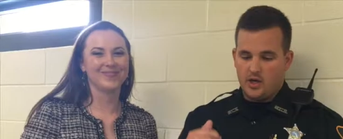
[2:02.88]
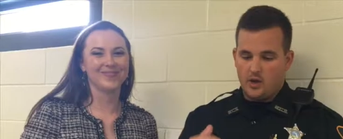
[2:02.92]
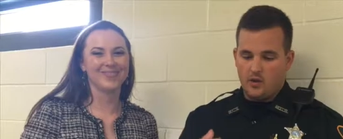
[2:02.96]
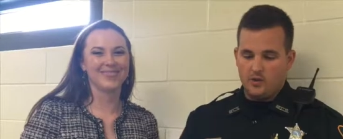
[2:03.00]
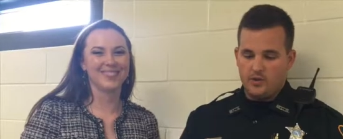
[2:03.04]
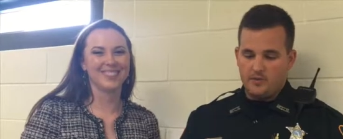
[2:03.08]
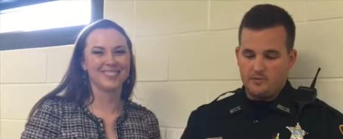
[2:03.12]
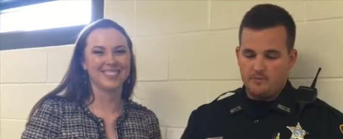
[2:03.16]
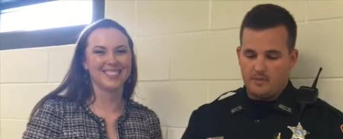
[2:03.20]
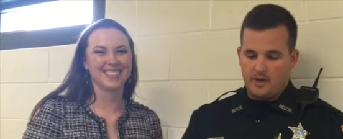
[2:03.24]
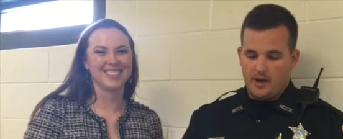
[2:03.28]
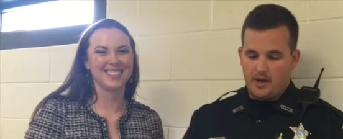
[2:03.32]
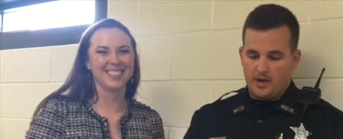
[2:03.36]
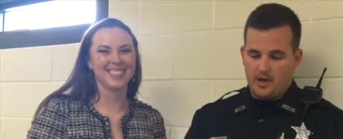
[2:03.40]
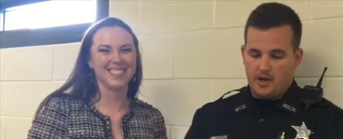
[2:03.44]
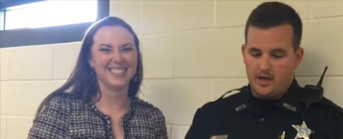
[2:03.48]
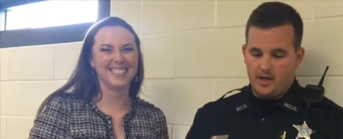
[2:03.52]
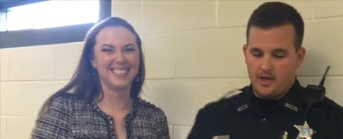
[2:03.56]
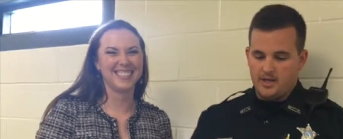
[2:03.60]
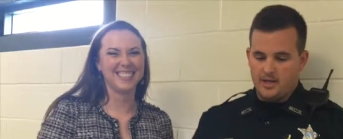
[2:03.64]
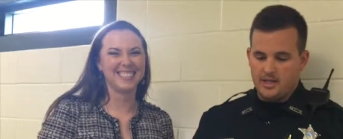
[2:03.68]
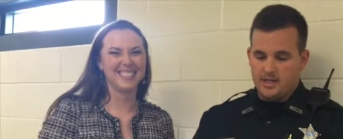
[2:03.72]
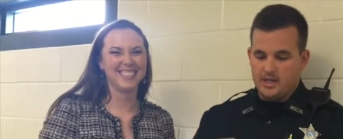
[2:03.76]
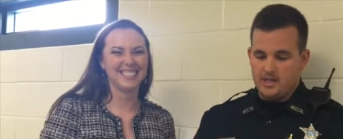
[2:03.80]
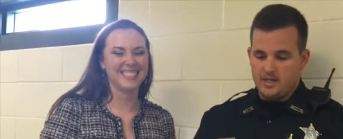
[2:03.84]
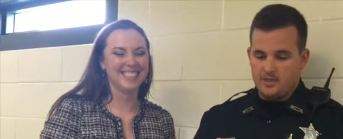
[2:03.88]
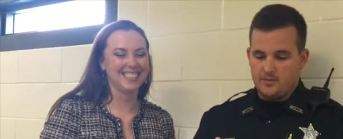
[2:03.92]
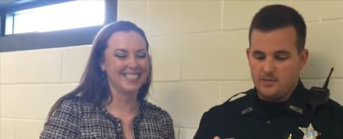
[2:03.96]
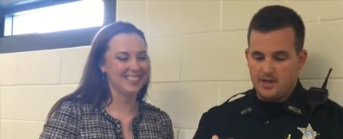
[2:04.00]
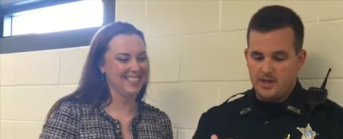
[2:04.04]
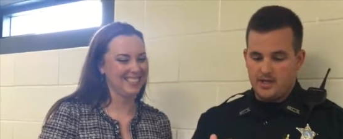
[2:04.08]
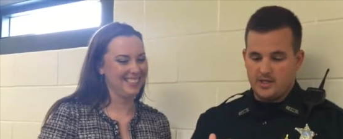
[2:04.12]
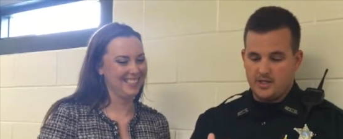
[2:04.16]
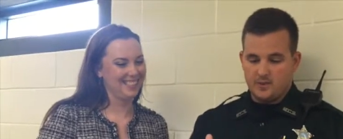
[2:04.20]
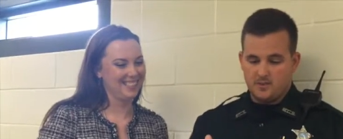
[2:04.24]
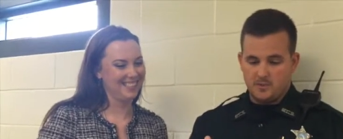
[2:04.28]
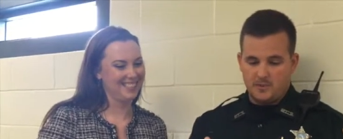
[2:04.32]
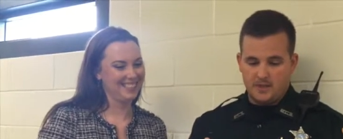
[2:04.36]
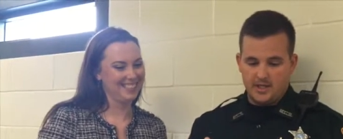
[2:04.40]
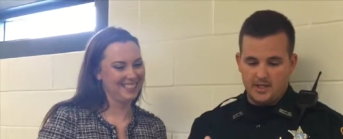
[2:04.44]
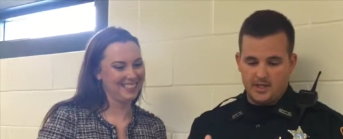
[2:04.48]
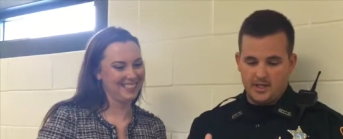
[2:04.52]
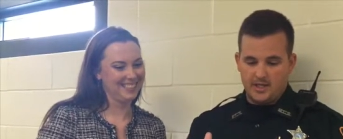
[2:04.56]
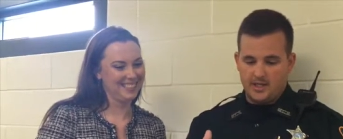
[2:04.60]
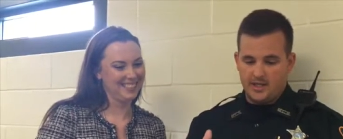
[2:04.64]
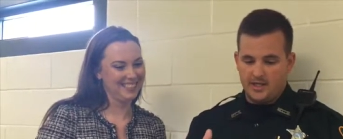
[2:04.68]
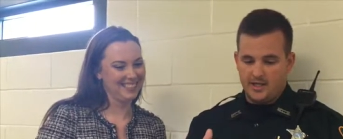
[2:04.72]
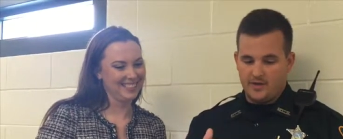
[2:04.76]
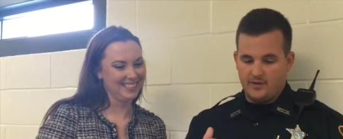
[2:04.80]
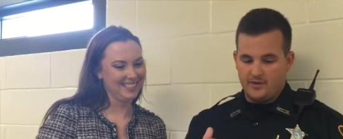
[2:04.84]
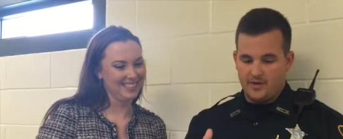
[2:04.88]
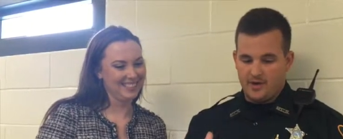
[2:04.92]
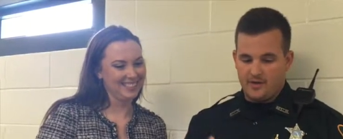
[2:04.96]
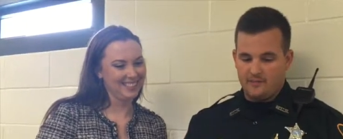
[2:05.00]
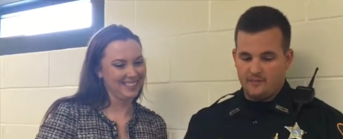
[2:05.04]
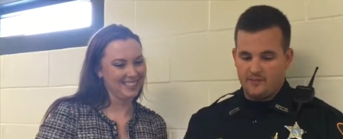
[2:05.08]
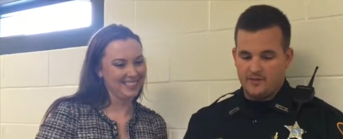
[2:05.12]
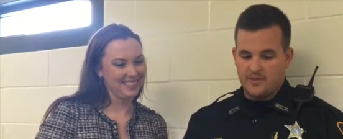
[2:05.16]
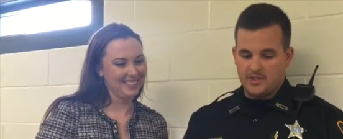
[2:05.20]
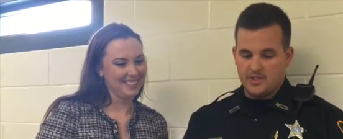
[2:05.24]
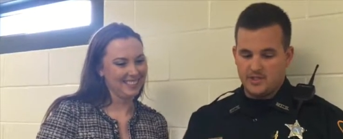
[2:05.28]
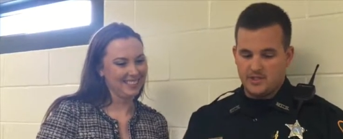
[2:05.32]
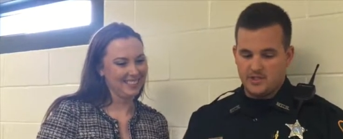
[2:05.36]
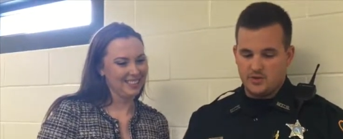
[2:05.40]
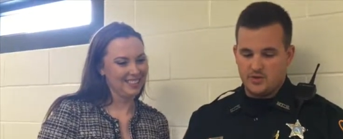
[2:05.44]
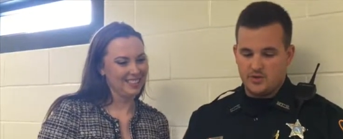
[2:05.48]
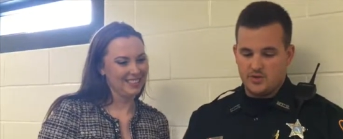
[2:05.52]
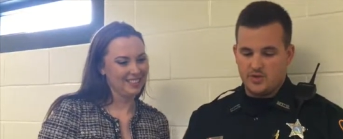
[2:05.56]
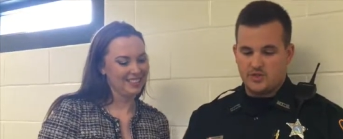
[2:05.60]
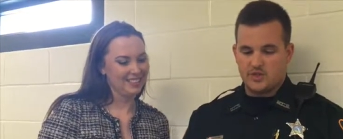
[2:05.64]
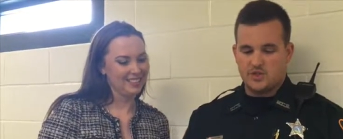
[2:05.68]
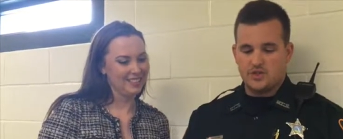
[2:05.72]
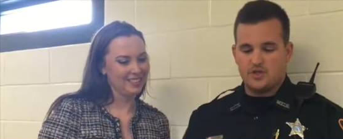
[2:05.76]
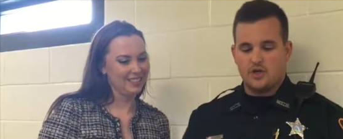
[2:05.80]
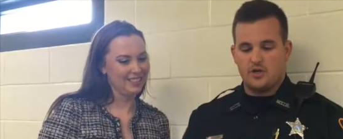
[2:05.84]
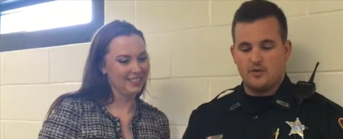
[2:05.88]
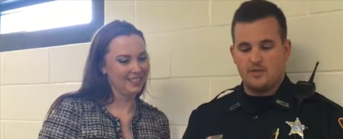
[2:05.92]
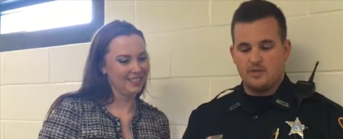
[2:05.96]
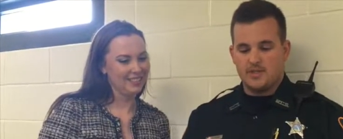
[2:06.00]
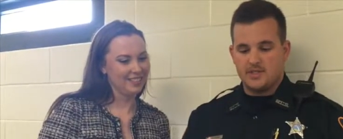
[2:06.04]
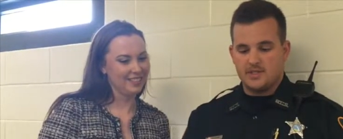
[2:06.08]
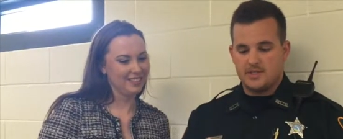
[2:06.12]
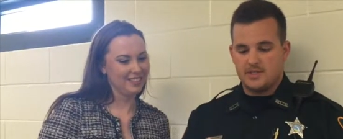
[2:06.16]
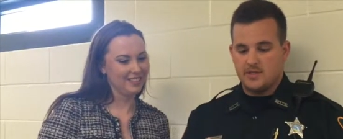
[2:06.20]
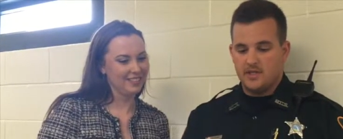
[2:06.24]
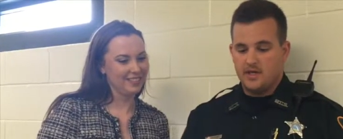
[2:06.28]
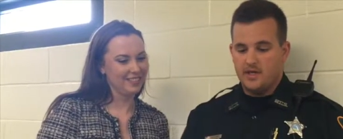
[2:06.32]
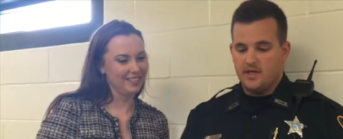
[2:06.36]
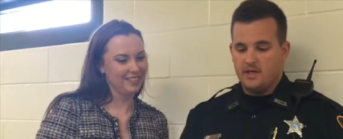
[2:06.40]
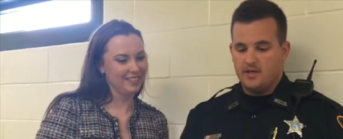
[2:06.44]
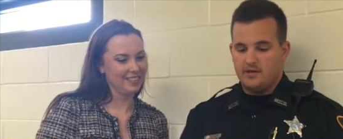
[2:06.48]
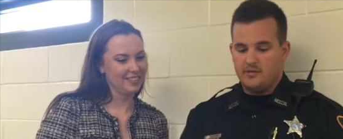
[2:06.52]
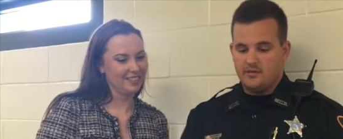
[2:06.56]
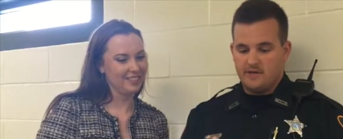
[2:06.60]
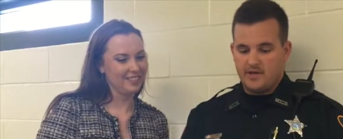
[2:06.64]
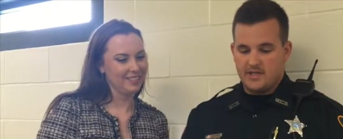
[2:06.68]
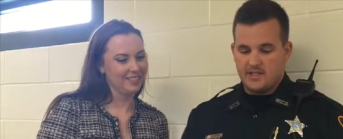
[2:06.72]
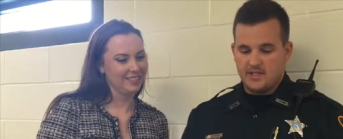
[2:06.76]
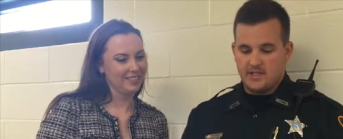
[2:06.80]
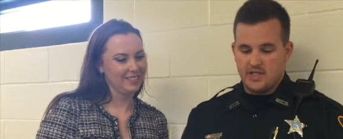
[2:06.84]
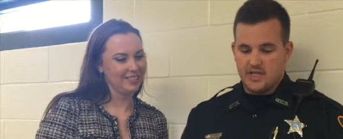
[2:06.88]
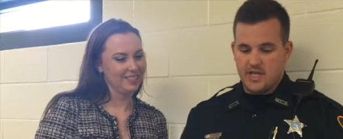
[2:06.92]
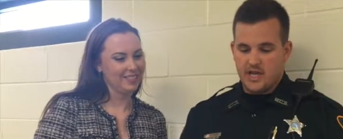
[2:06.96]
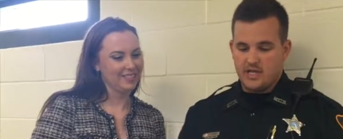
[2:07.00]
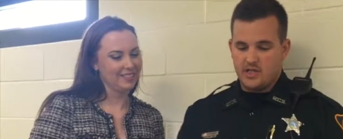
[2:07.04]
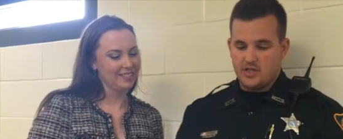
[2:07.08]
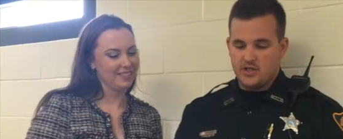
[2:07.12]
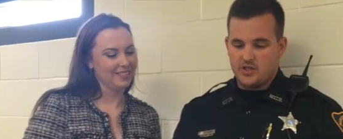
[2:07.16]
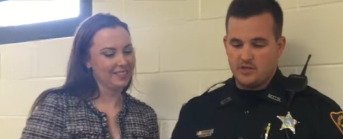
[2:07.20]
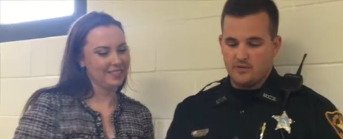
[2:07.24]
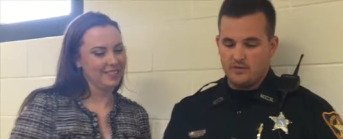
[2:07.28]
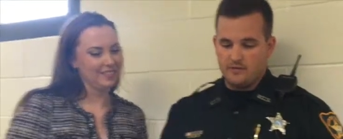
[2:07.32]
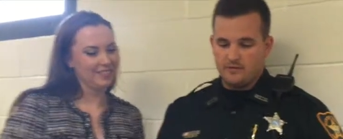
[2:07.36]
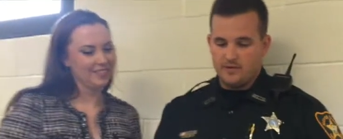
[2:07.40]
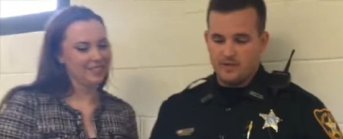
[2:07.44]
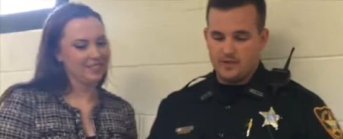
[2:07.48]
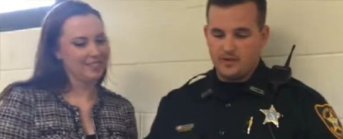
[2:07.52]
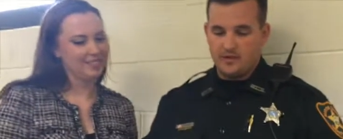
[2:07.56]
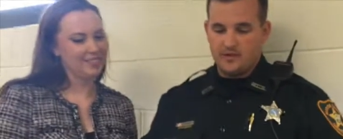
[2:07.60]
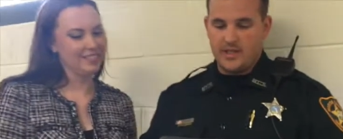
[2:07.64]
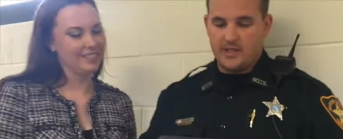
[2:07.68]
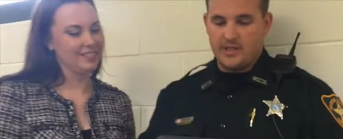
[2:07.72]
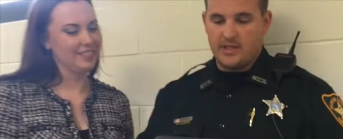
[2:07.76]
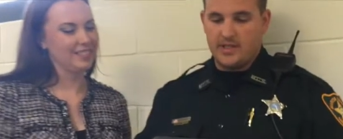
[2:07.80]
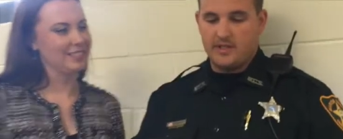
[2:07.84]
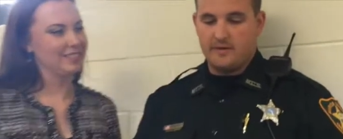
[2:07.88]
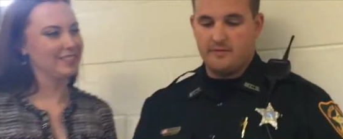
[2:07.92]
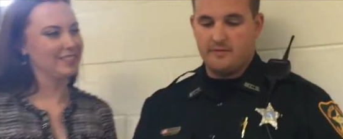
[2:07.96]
Speaker 1: Golden Pond MHP in reference to a disturbance. Investigation revealed that the